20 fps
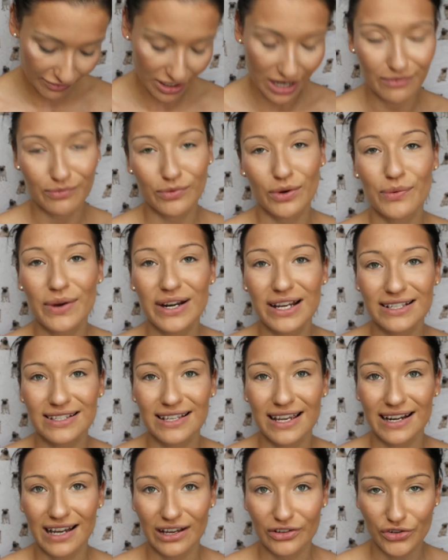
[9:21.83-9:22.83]
Right, well when I
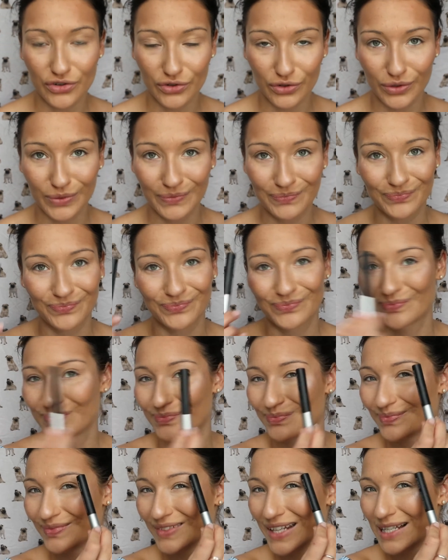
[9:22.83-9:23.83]
say natural,
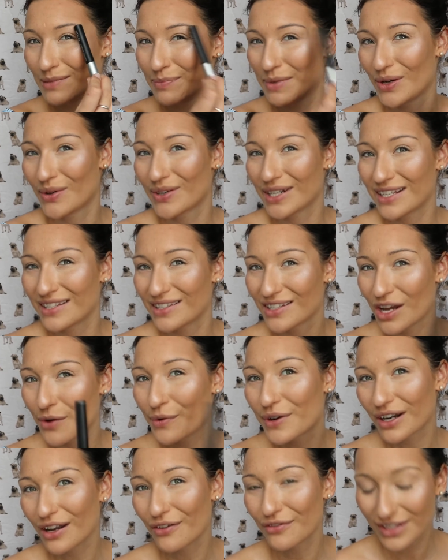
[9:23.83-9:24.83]
let's be honest, no
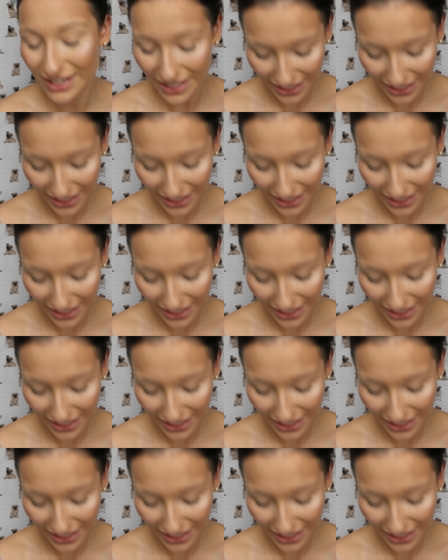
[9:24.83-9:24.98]
one loves